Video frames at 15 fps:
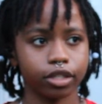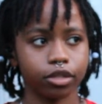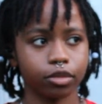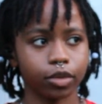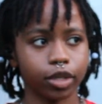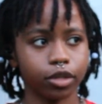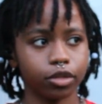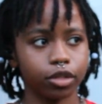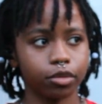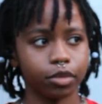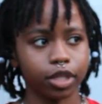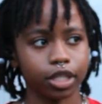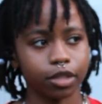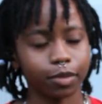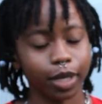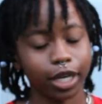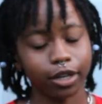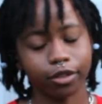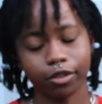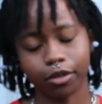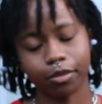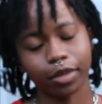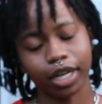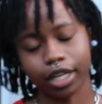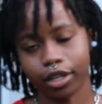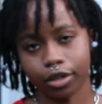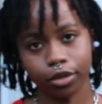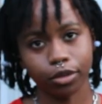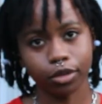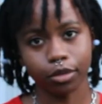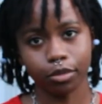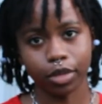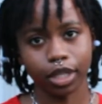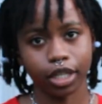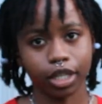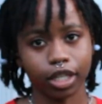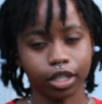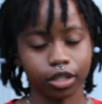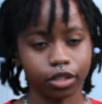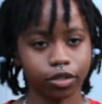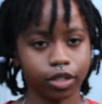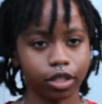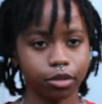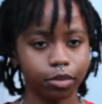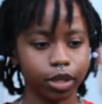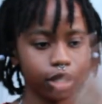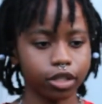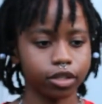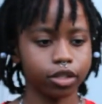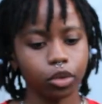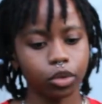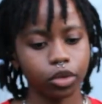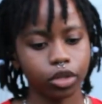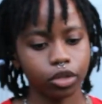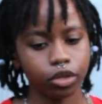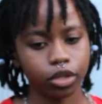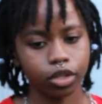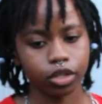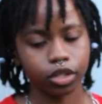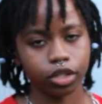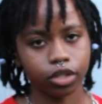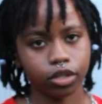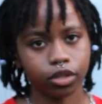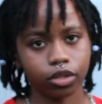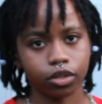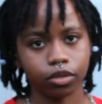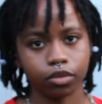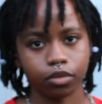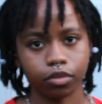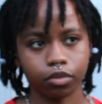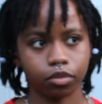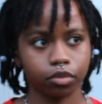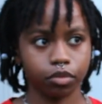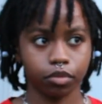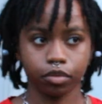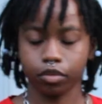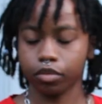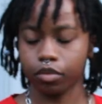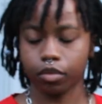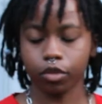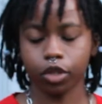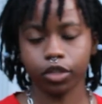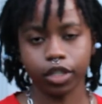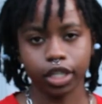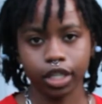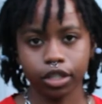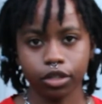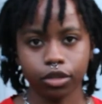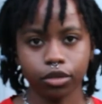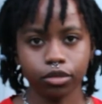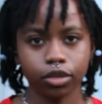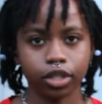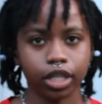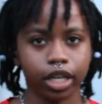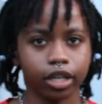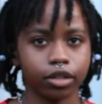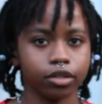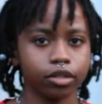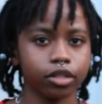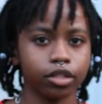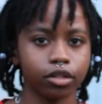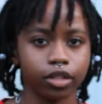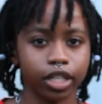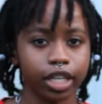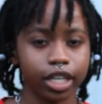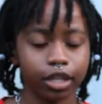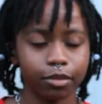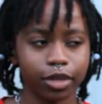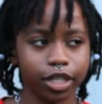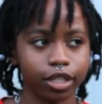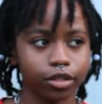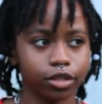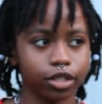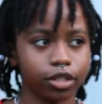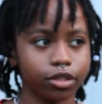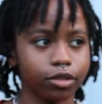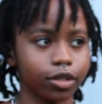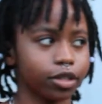as well. You can be inspired from my own and be an illustrator based, or you can just create your own style. Don't let anybody else tell you